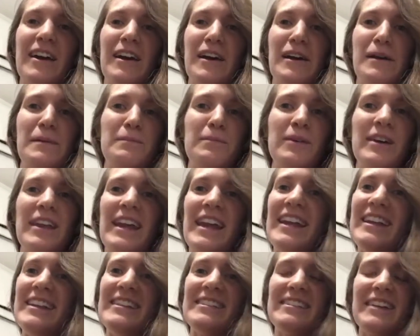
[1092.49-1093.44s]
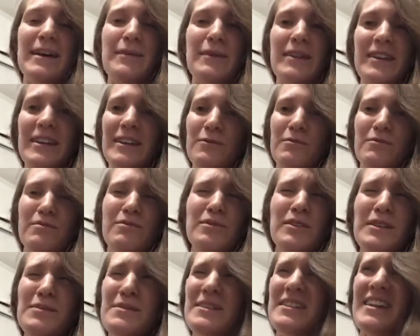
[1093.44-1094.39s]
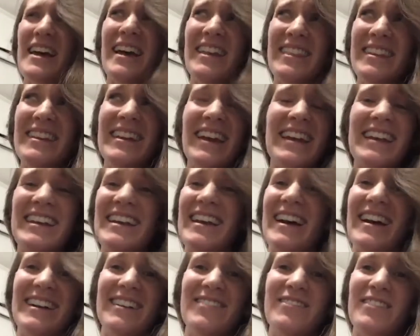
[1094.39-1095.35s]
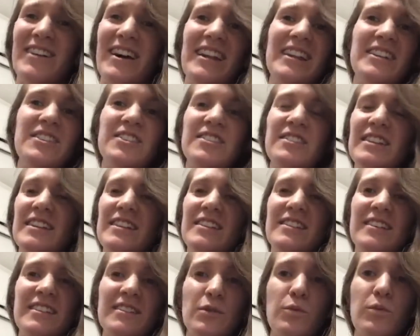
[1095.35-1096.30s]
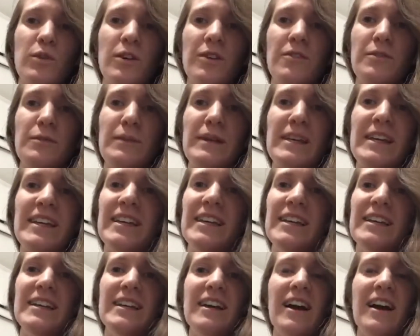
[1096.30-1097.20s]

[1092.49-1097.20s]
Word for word: Um, but anytime I eat pretty much, I think any kind of nut, it just, it doesn't work for me.